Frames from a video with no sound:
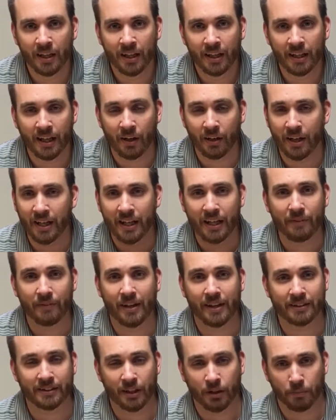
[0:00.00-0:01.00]
Now, any of
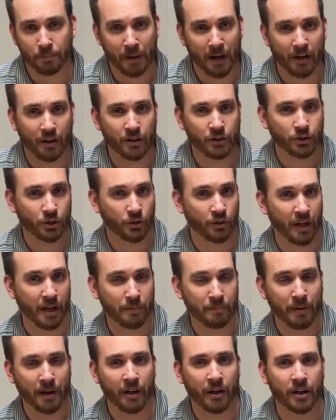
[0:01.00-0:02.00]
us that are parents or
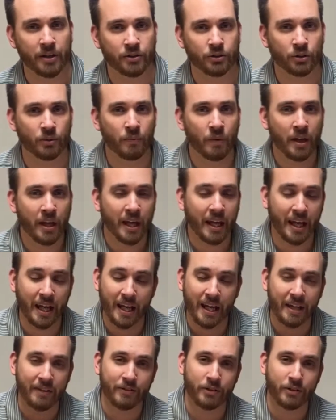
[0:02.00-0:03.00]
grandparents,
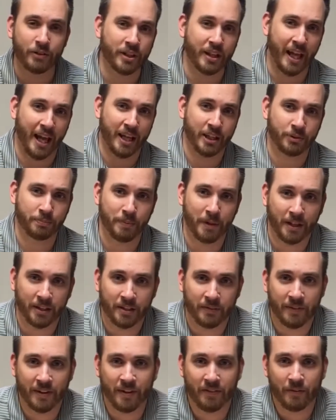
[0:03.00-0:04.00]
even to the aspect
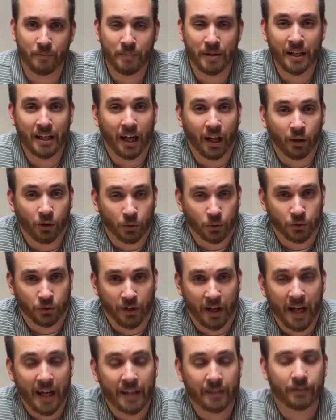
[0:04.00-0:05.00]
of even being uncles or
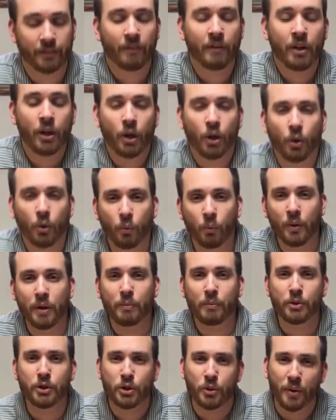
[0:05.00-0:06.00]
aunts, we
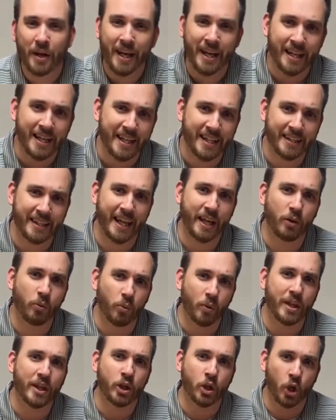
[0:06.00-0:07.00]
would do anything
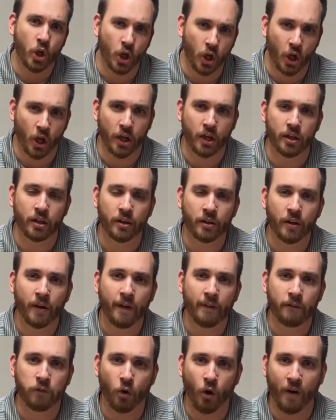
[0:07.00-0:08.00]
we could
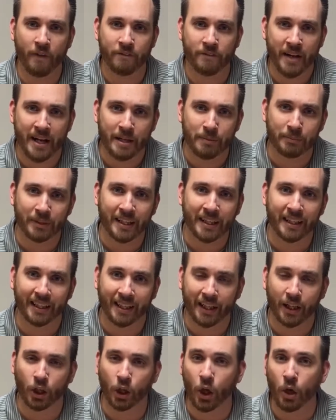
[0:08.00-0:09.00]
for our family,
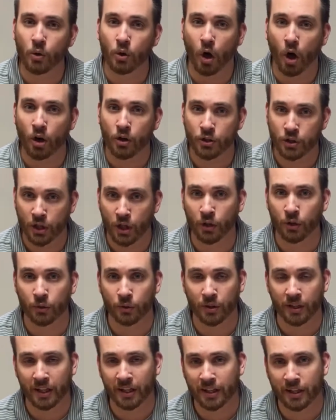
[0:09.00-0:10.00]
let alone our
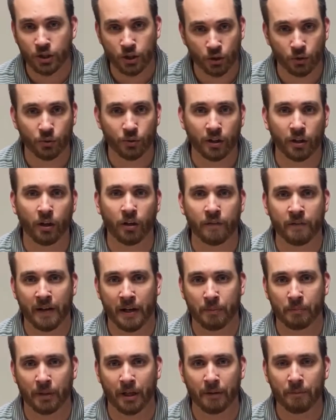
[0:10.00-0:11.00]
children and the children in our
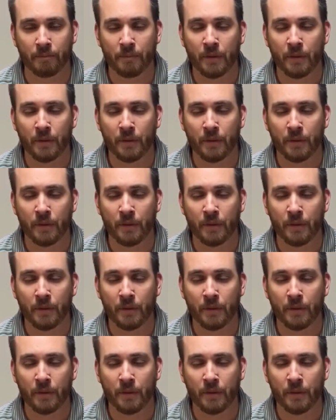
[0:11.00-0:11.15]
family.